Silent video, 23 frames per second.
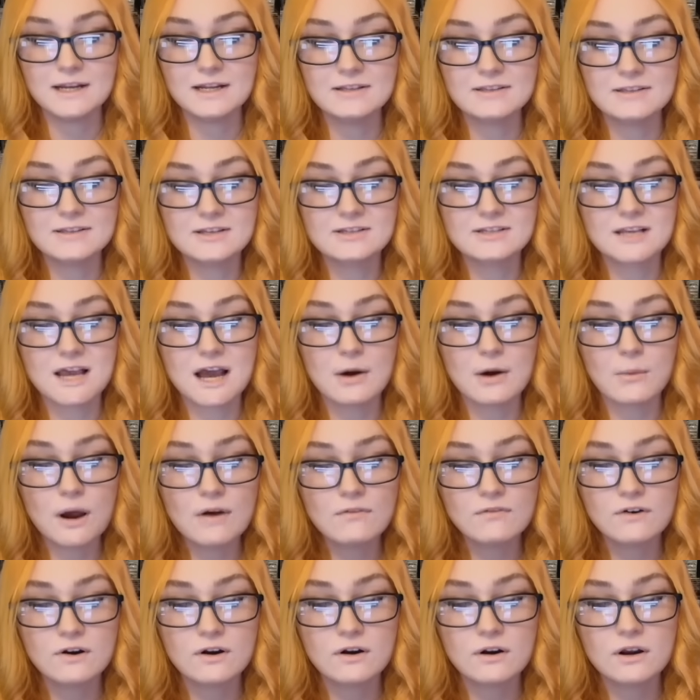It says,
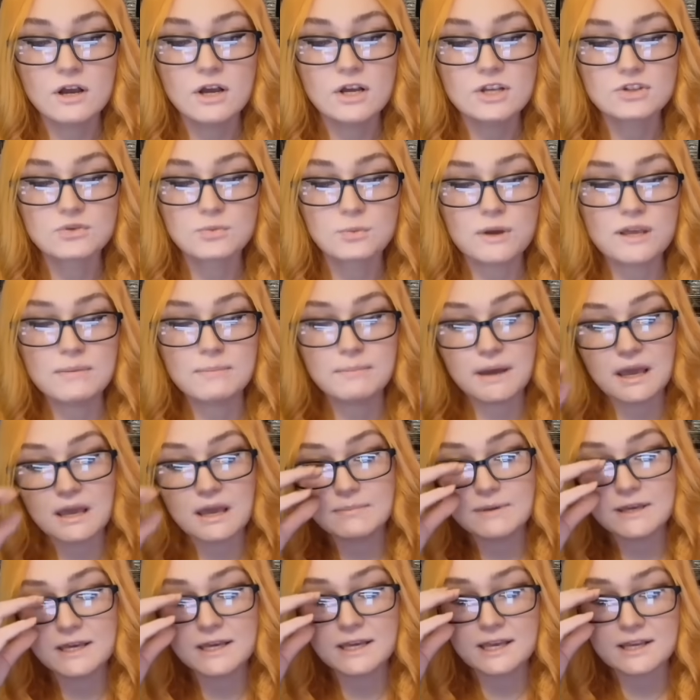however, Sweet
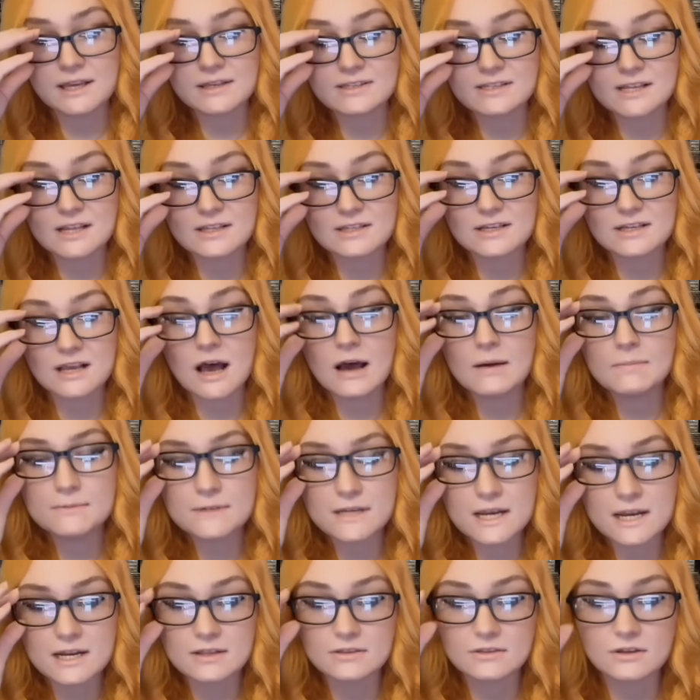Baby and Kiss Sense
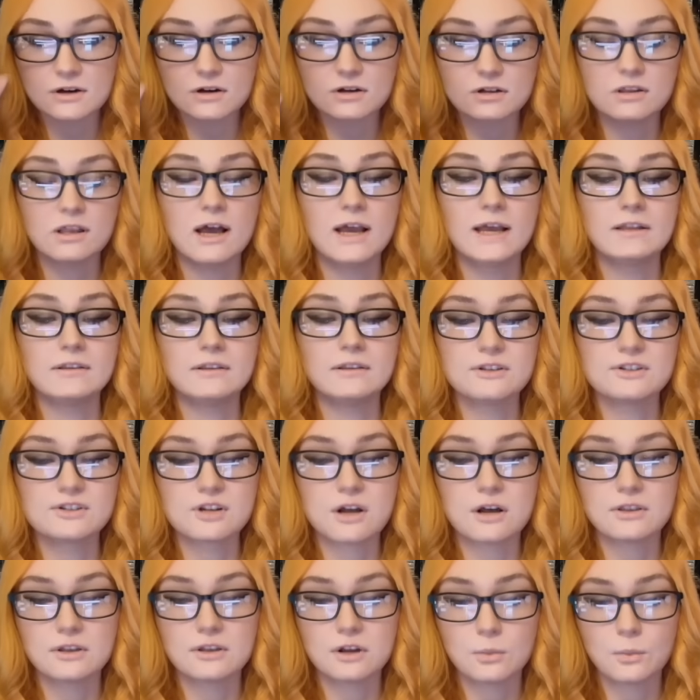updated their client list
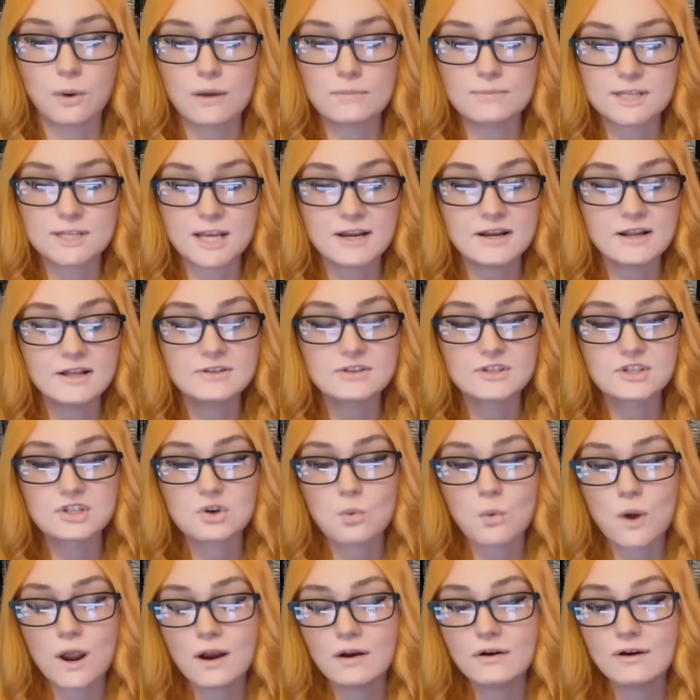on their website, and
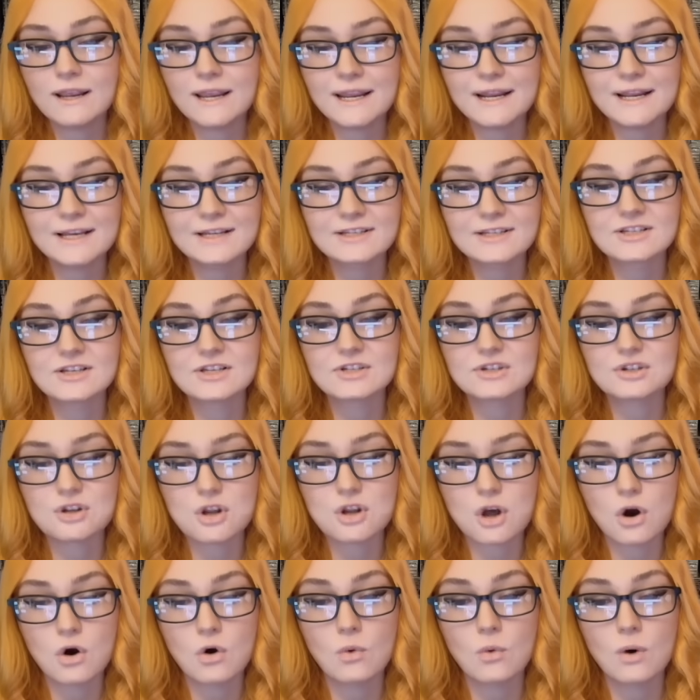Square Enix is
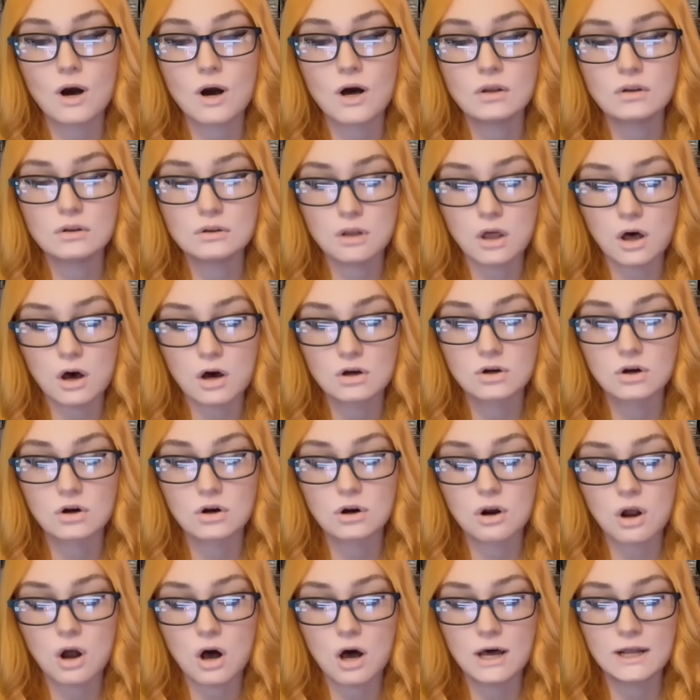no
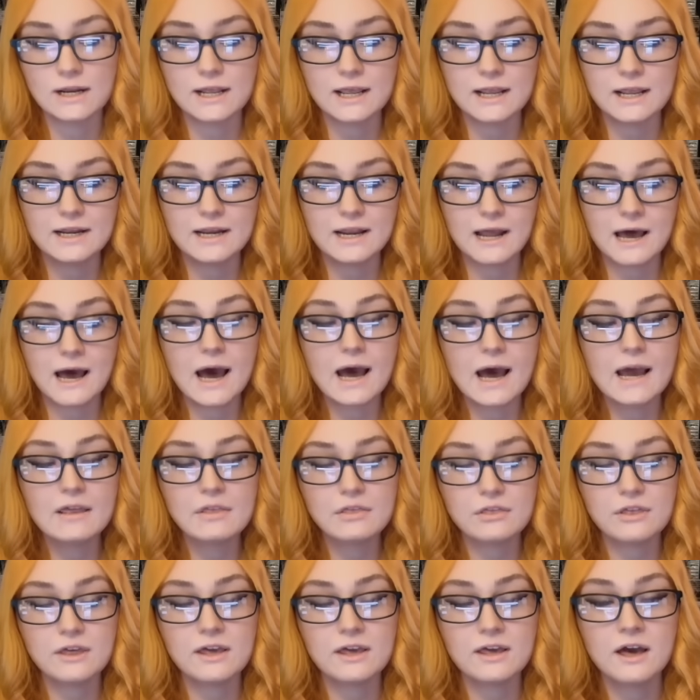longer on it. And I
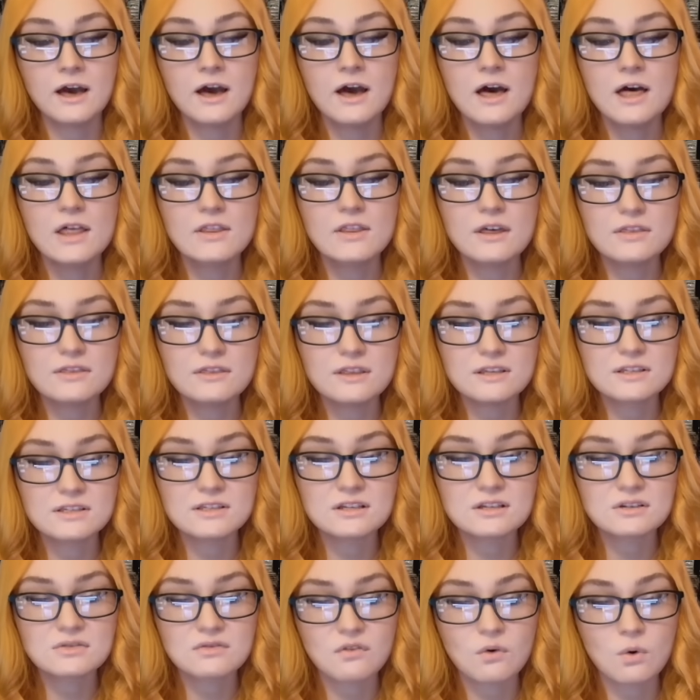think that this
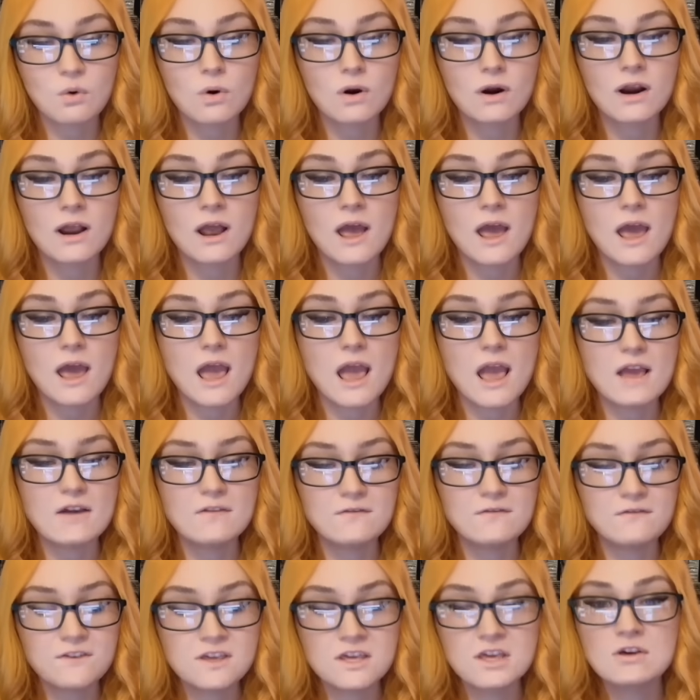is for a
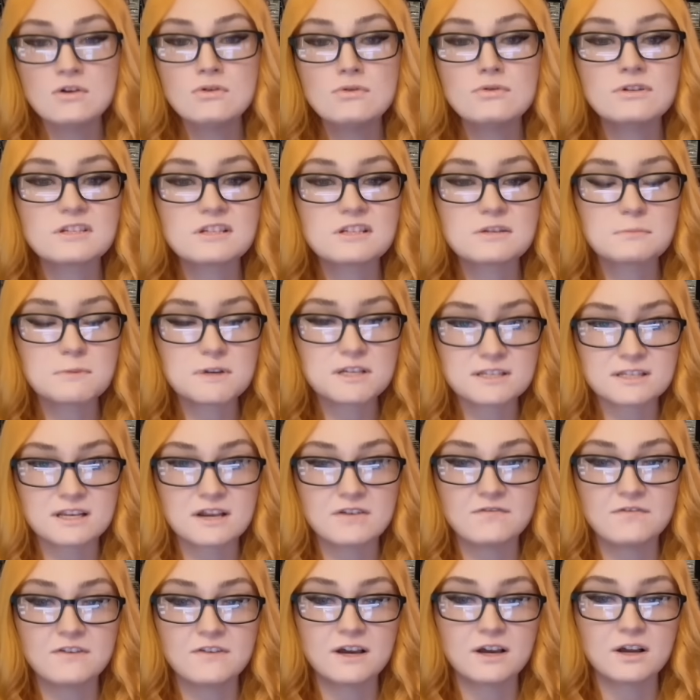few
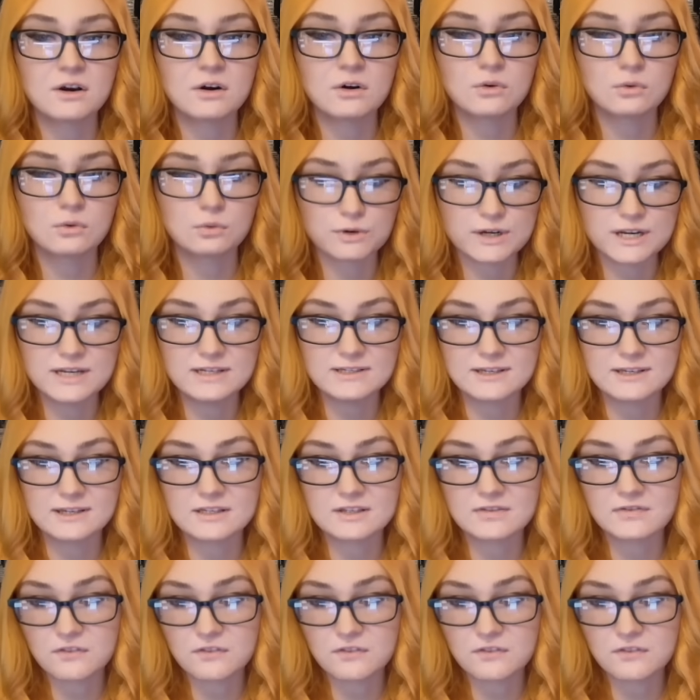specific reasons.